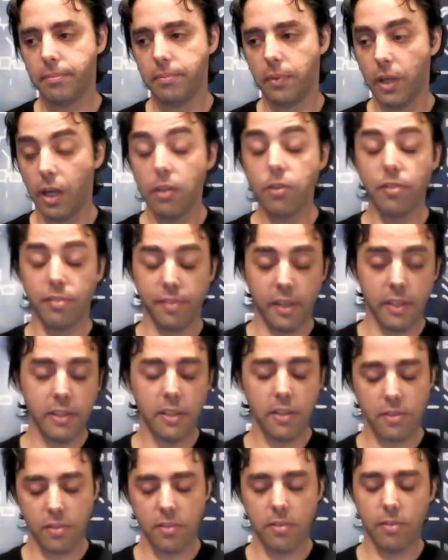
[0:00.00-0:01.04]
lots of
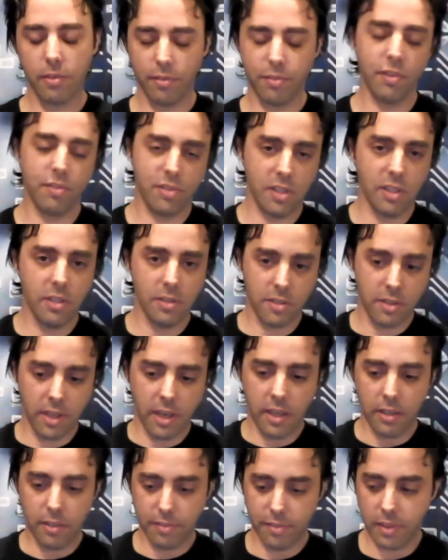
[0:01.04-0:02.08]
findings. If you've seen a
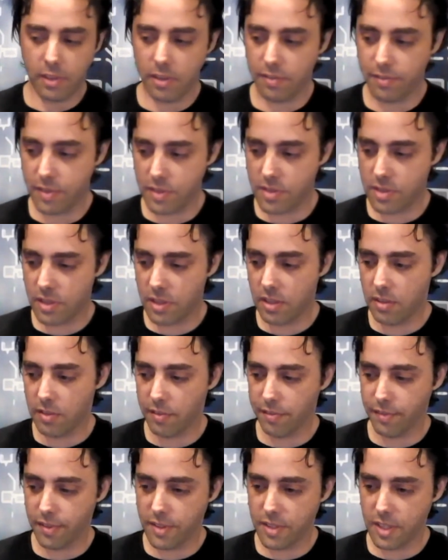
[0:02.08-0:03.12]
scan of
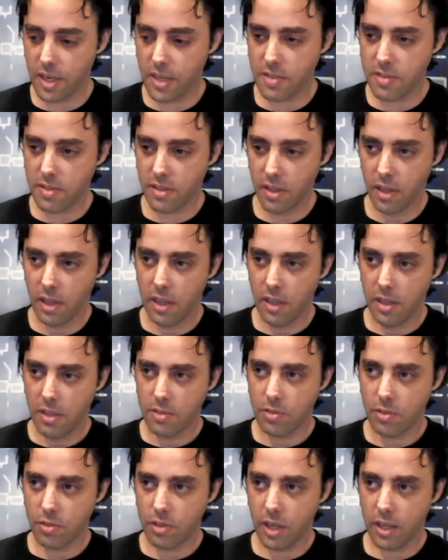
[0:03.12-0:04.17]
a SAST,
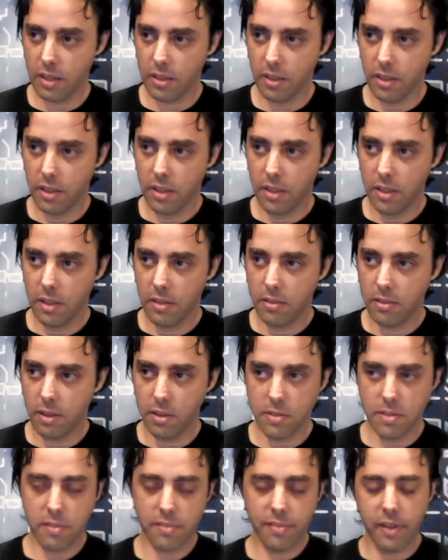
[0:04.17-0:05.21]
so it's like
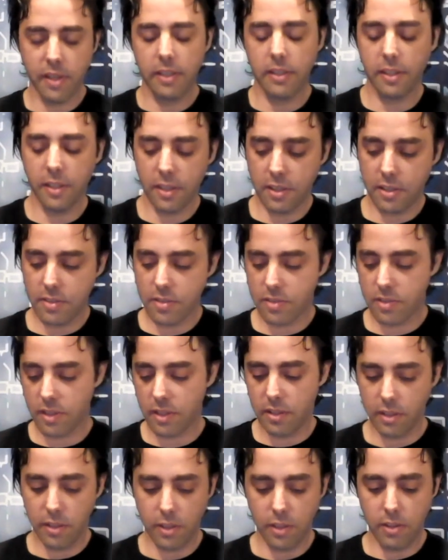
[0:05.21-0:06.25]
tons of findings,
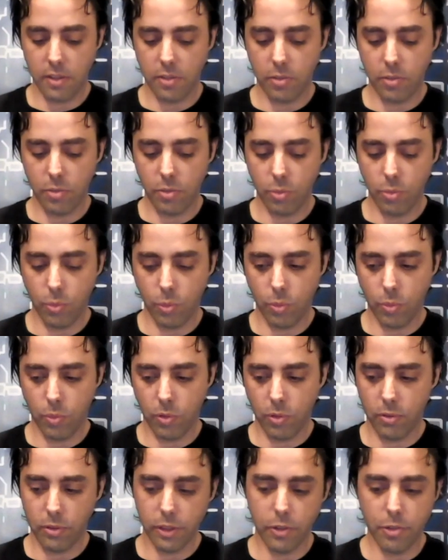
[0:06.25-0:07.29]
and you
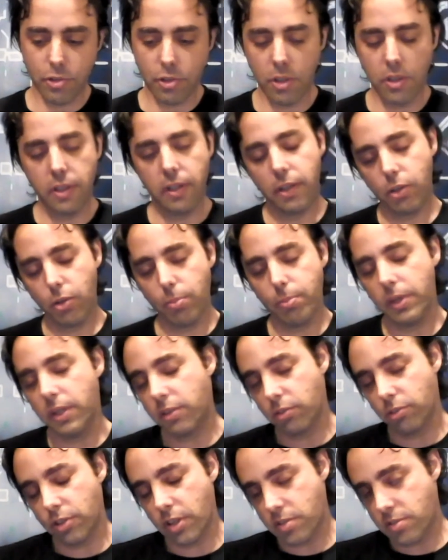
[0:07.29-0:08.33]
usually commit
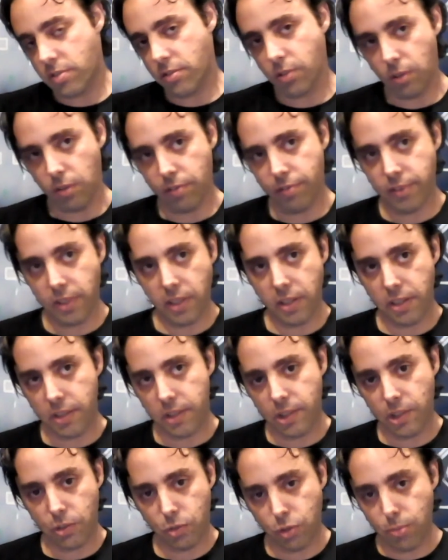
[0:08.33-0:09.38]
to just solve the,
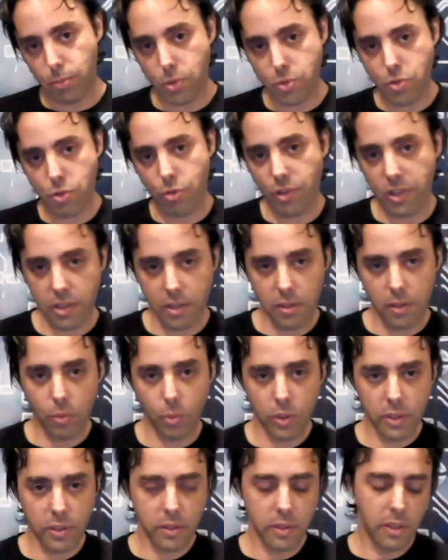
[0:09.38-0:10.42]
you know, the most critical
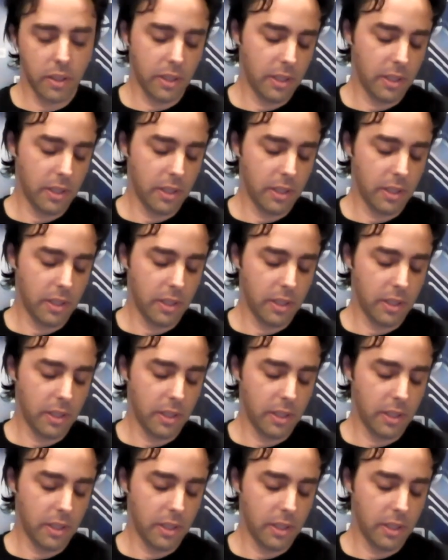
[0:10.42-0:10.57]
one.